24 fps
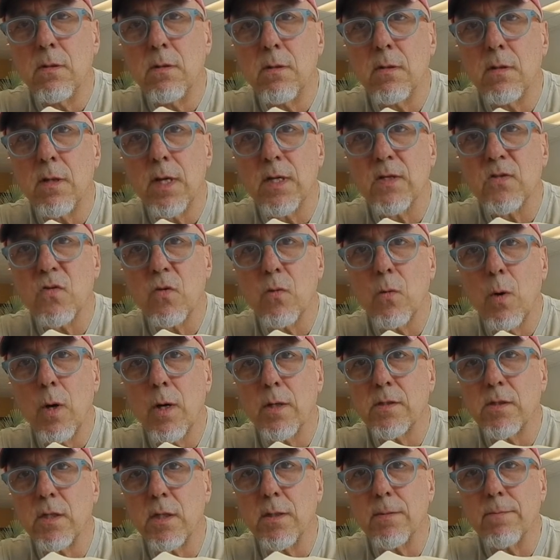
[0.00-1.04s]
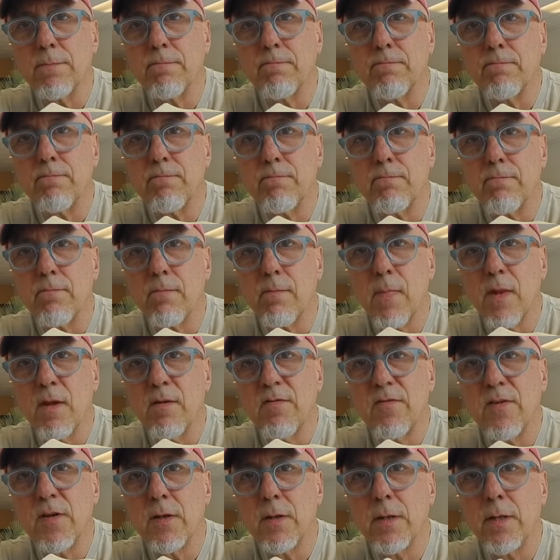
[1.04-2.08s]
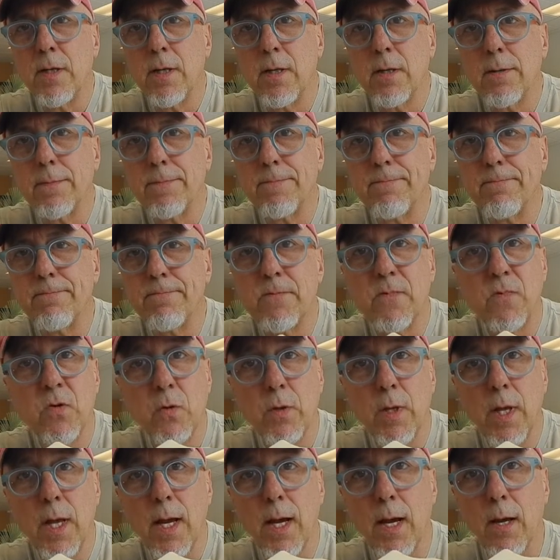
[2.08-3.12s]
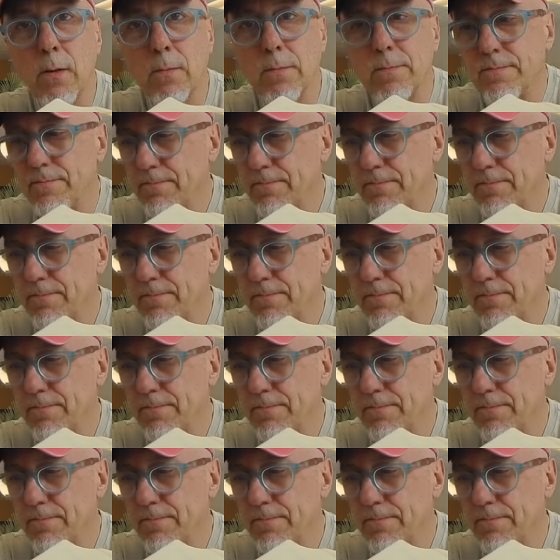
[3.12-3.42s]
Thanks for watching. Phil here, tuning out.